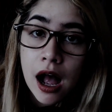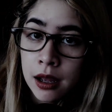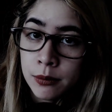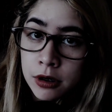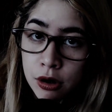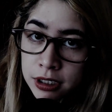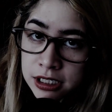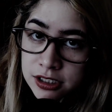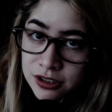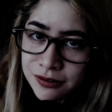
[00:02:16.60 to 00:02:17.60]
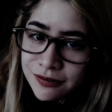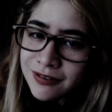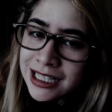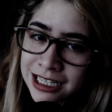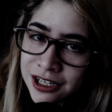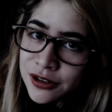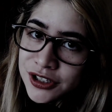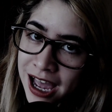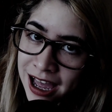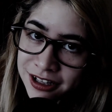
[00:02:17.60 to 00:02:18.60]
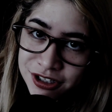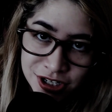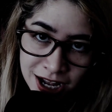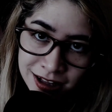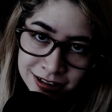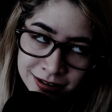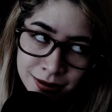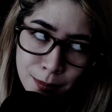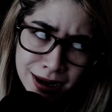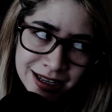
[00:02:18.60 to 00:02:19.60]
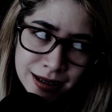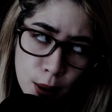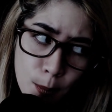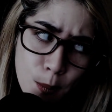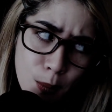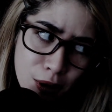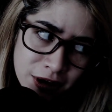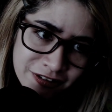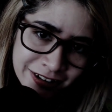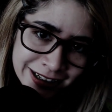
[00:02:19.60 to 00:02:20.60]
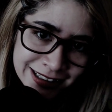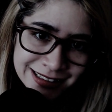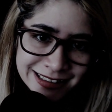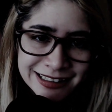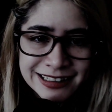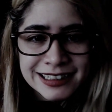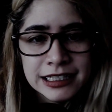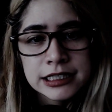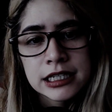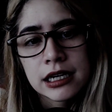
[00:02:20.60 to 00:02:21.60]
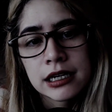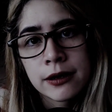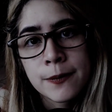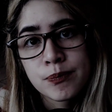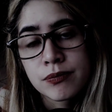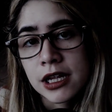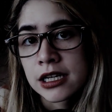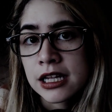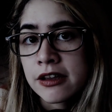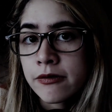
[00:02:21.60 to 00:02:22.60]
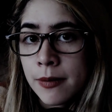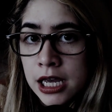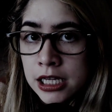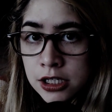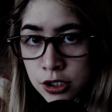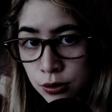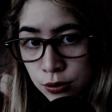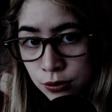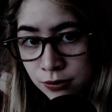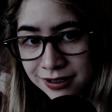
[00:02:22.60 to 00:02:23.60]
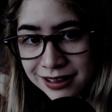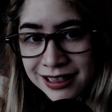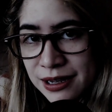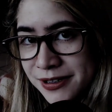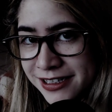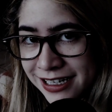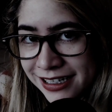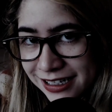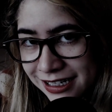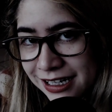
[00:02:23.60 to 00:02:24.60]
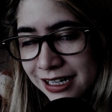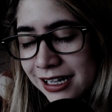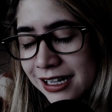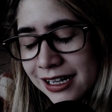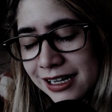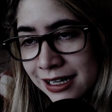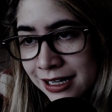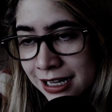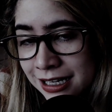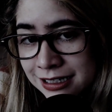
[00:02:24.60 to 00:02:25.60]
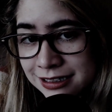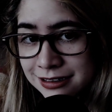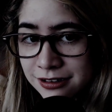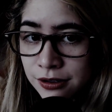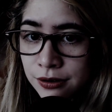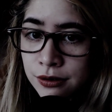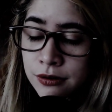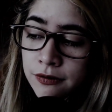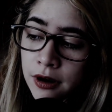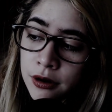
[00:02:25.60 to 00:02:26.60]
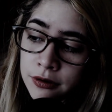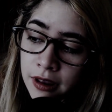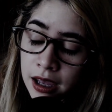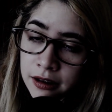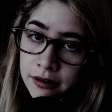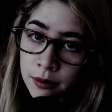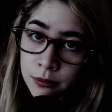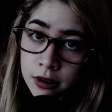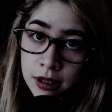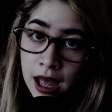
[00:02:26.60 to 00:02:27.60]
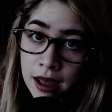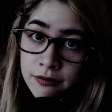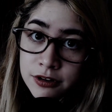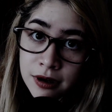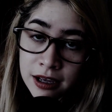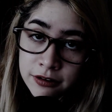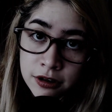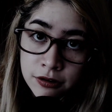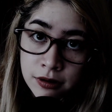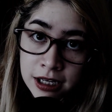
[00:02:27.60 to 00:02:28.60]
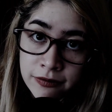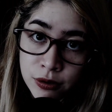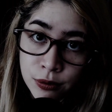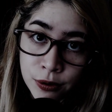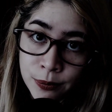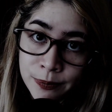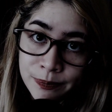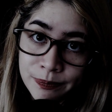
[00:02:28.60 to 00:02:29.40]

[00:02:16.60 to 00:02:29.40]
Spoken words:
I'm going to video chat Sheldon, my boyfriend. And if my new lipstick leads to phone sex, I'm gonna have to ask you to leave the room.